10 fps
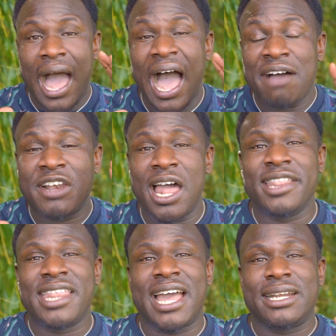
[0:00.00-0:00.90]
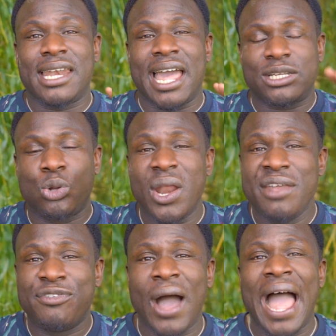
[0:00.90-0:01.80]
I've learned that like
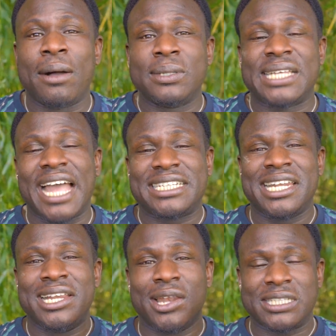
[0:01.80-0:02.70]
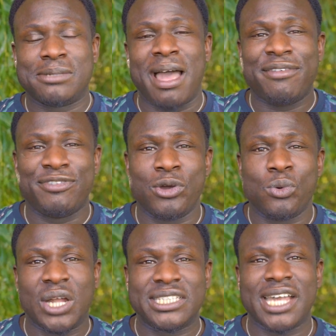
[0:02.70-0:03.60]
twenty-four hours, I actually lost my
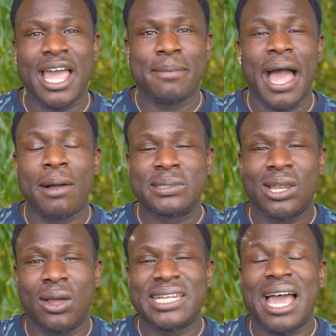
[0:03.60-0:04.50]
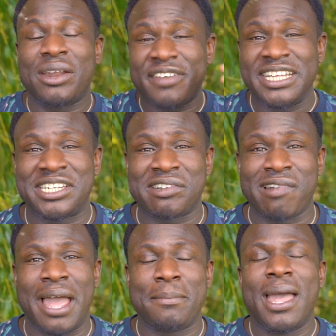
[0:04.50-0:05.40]
phone one time. I was locked out of
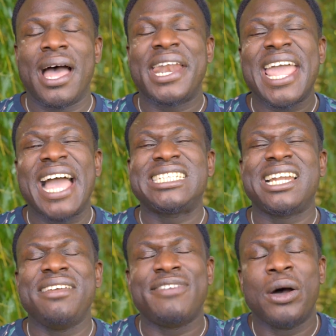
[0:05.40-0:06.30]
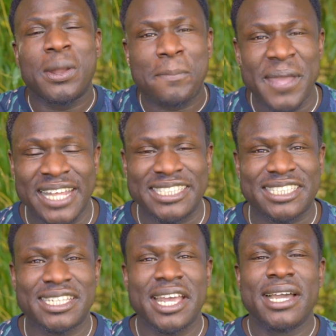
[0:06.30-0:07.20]
Instagram and I actually felt at
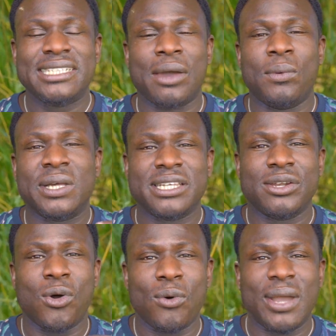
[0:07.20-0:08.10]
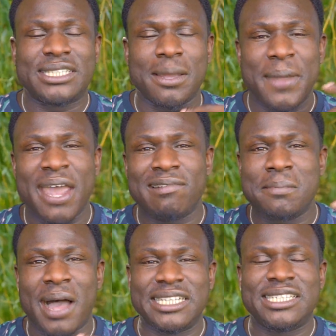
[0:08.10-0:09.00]
peace because I wasn't always
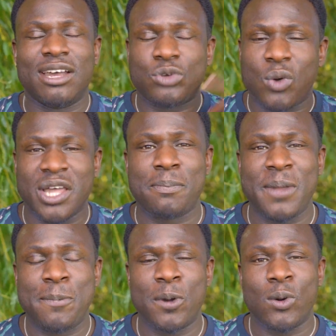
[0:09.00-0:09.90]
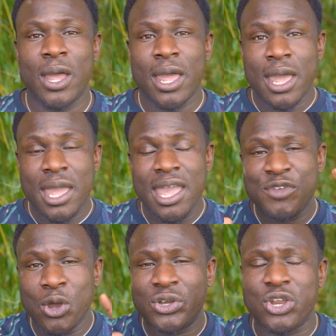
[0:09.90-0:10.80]
comparing myself to other people. If
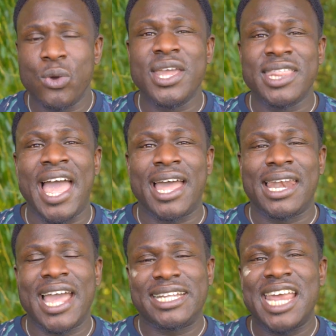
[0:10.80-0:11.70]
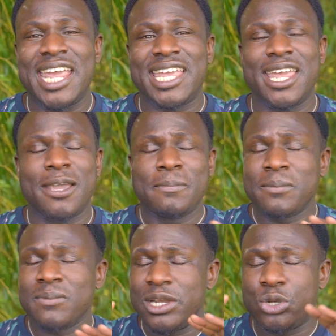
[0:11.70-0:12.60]
you're doing that, like taking
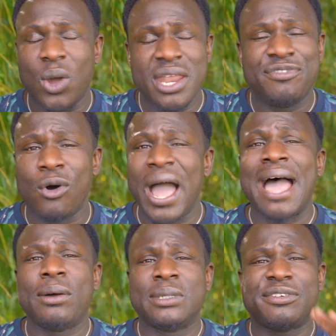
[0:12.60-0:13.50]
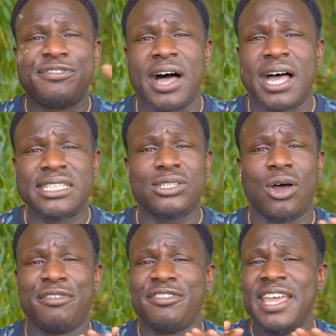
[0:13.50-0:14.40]
twenty-four hours fast
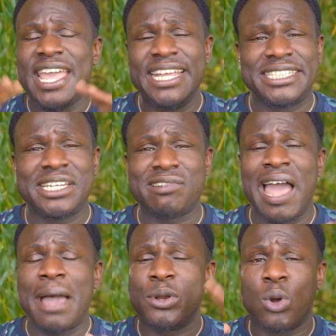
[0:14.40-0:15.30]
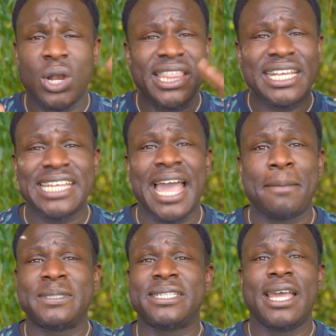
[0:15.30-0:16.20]
off Instagram and all of these
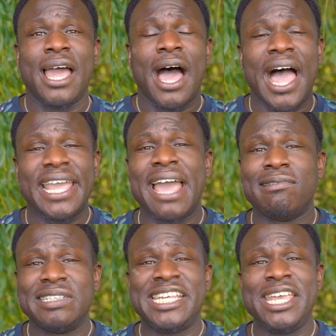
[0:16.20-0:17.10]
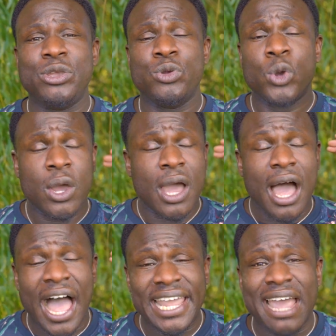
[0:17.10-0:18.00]
apps, I guarantee you,
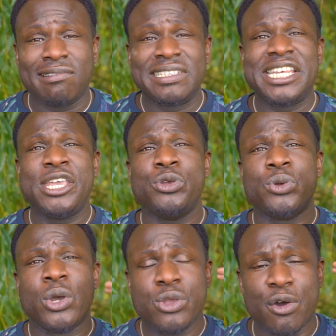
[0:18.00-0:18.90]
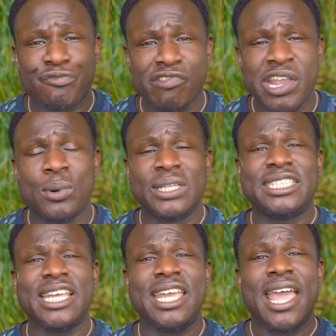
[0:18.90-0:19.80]
I guarantee you, your
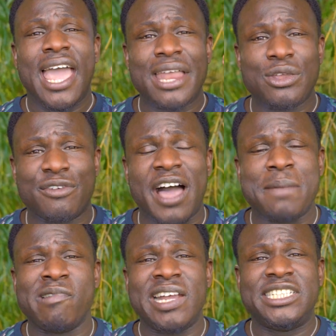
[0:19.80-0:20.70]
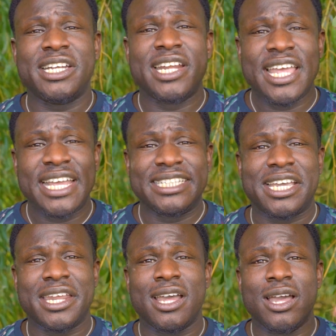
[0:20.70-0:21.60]
frequency and your vibration is
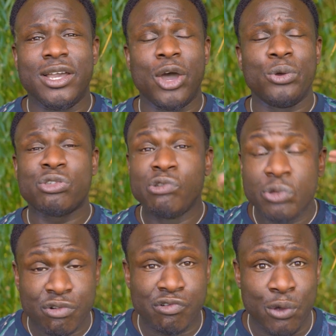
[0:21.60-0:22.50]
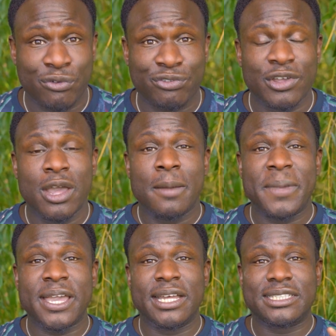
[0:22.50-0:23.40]
gonna go through the roof,
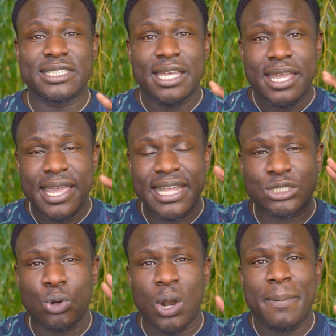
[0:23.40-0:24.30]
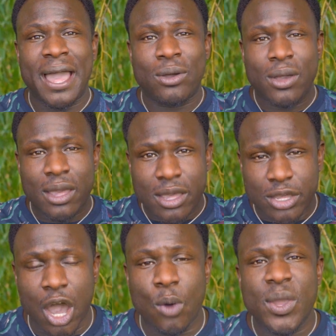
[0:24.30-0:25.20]
because it's all about
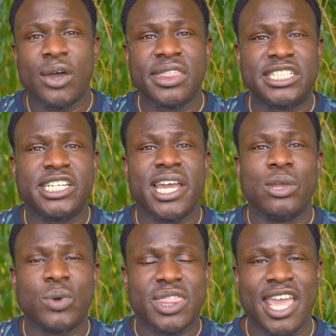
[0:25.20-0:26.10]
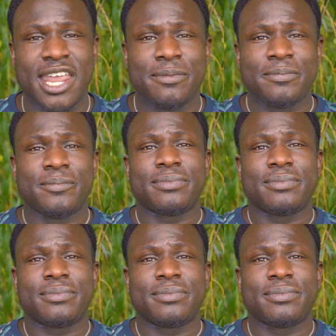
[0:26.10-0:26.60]
going on the journey within